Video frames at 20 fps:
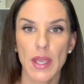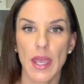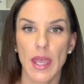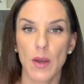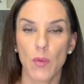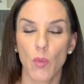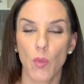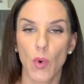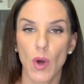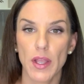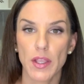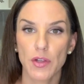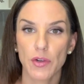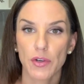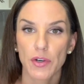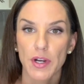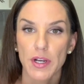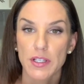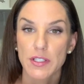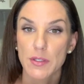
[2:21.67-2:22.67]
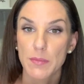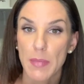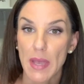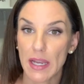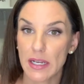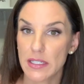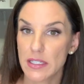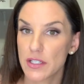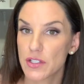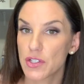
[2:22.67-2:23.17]
and what you're
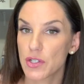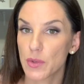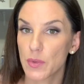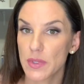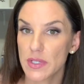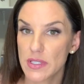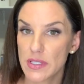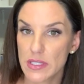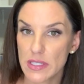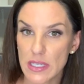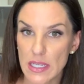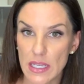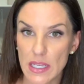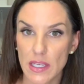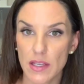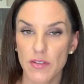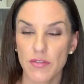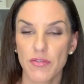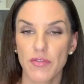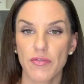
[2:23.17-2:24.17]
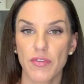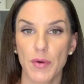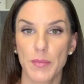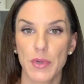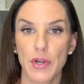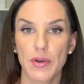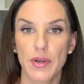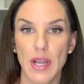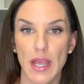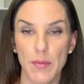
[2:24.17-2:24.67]
expected to receive from
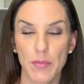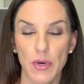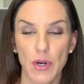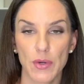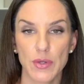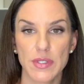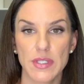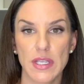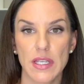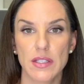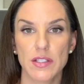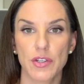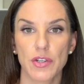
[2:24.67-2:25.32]
your net proceeds.